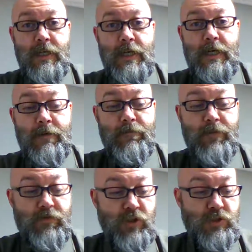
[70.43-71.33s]
Um,
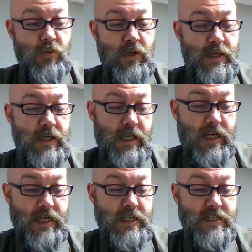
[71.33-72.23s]
the first one
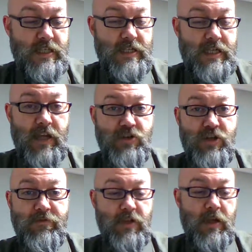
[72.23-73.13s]
is uh, Dollar
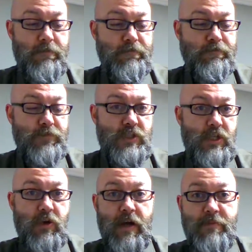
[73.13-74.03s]
Shave Club.
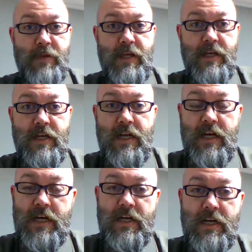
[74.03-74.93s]
So I've been
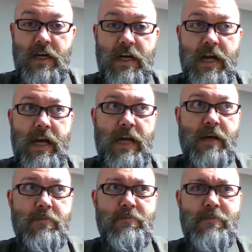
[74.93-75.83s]
uh,
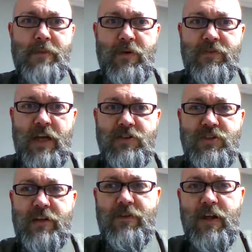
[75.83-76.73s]
a member of Dollar
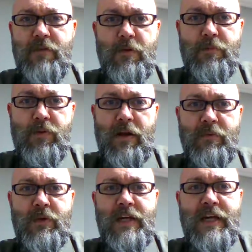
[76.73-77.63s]
Shave Club for
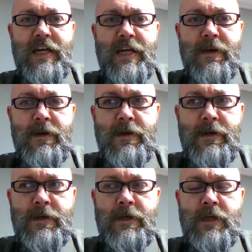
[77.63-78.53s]
probably,
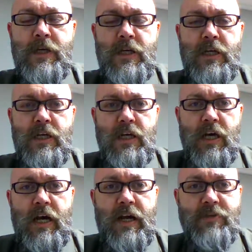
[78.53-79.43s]

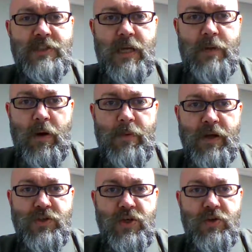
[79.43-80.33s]
I would say, probably
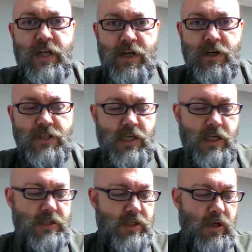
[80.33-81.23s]
about two years.
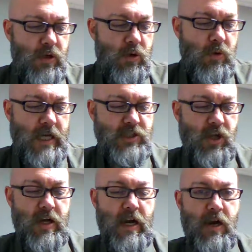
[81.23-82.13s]
So I
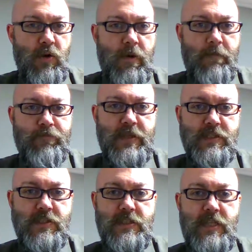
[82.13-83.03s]
started out,
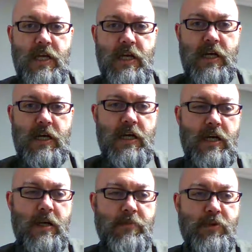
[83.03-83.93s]
this is the
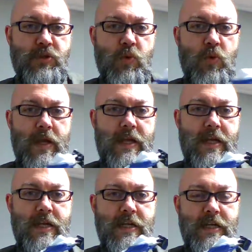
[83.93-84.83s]
Humble Twin.